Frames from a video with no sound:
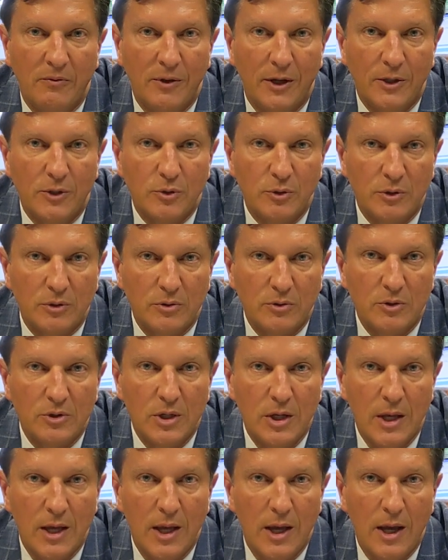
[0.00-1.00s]
veterans
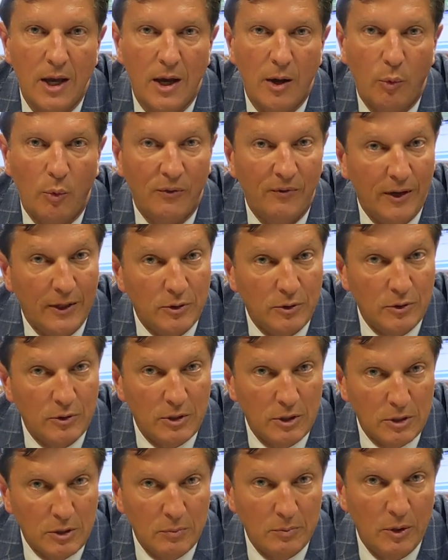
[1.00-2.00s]
with veterans'
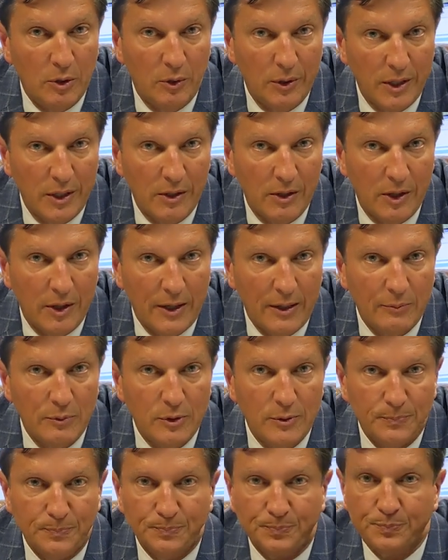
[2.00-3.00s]
disability
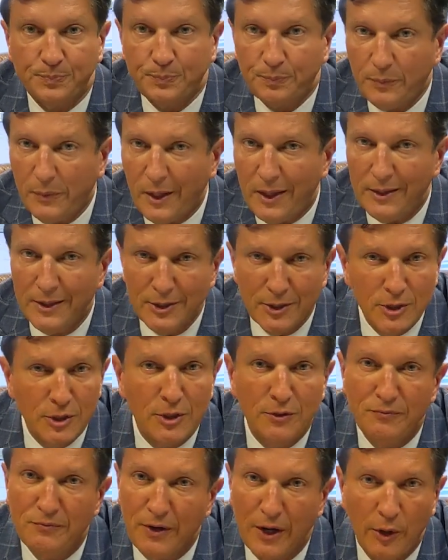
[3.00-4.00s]
claims. This is
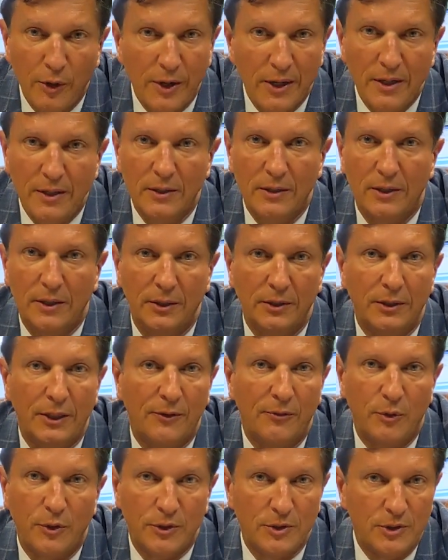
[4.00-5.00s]
a very
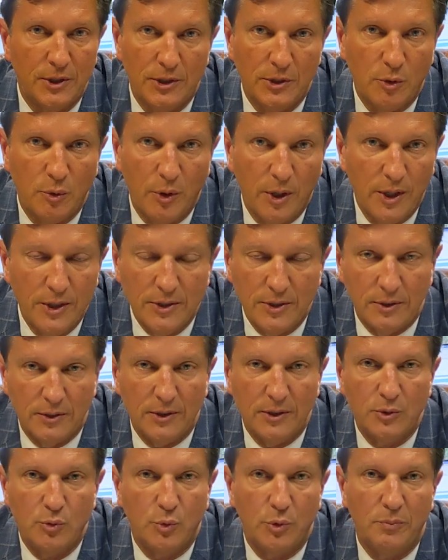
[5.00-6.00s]
different situation.
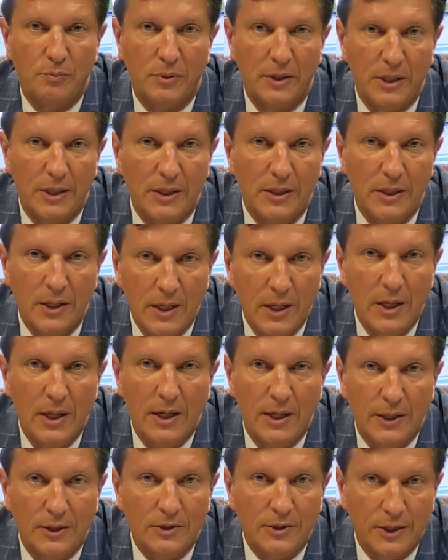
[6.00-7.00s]
This would be
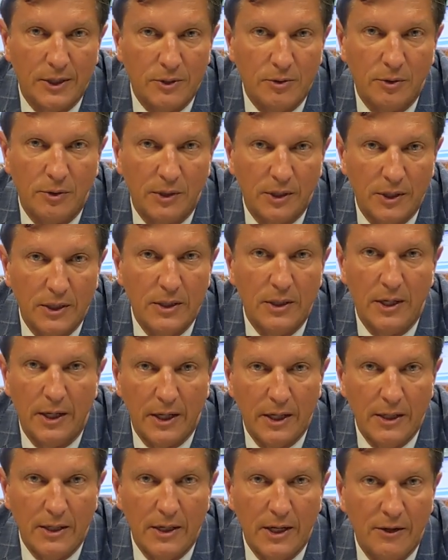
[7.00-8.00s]
essentially
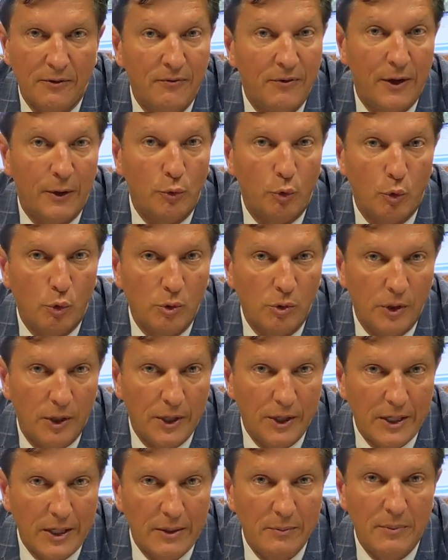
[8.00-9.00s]
a federal
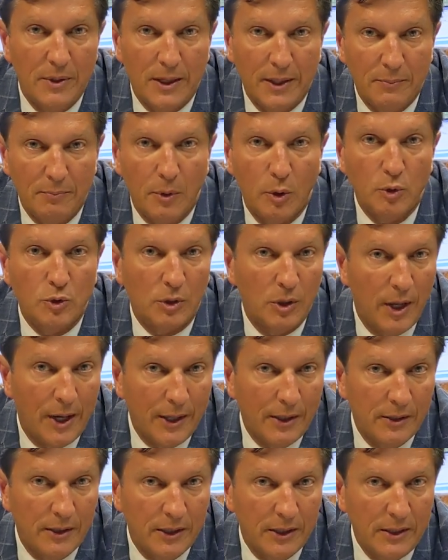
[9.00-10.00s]
claim and most
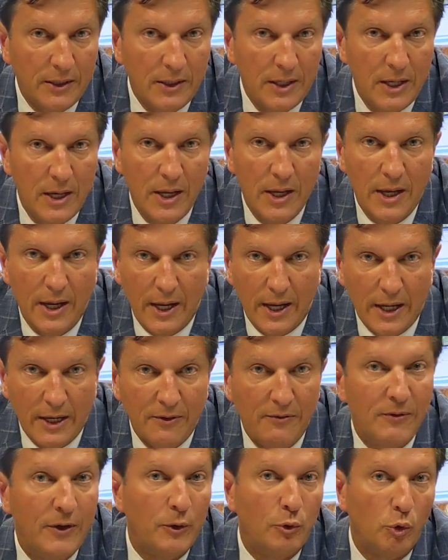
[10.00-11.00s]
likely a
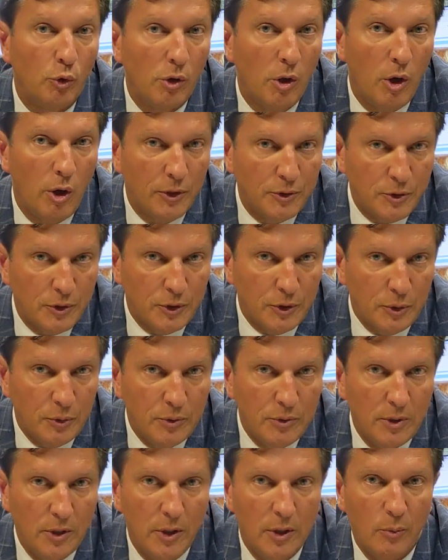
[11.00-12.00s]
federal lawsuit,
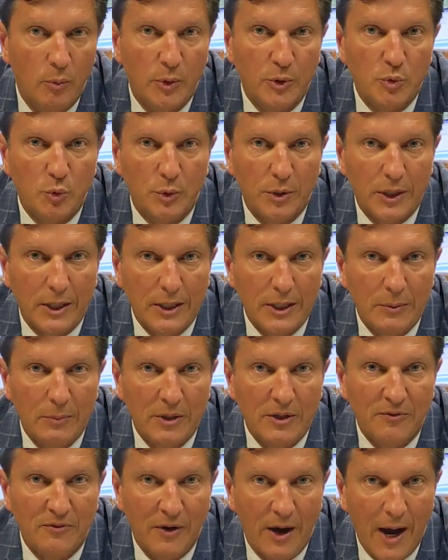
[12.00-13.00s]
which would need to
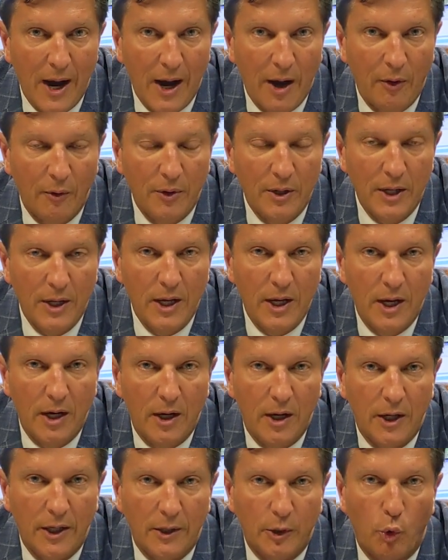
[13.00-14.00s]
be filed
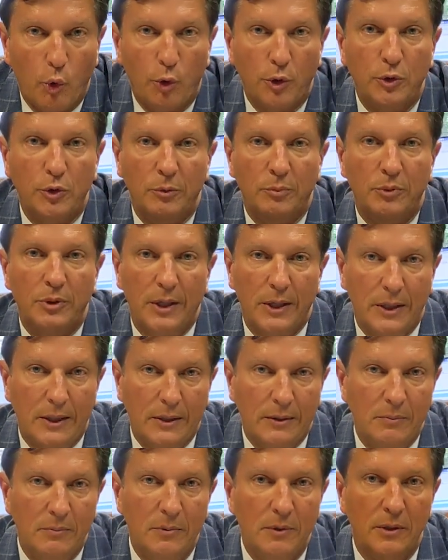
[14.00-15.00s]
in order to
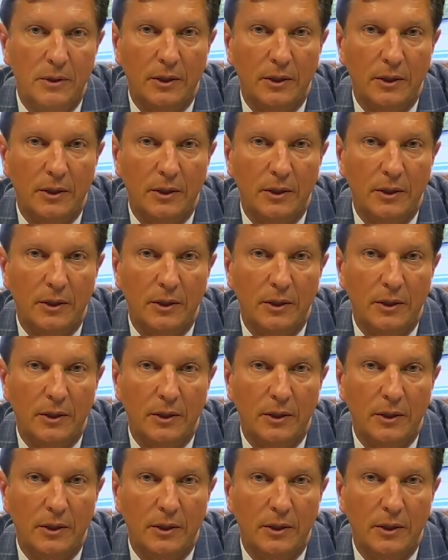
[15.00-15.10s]
obtain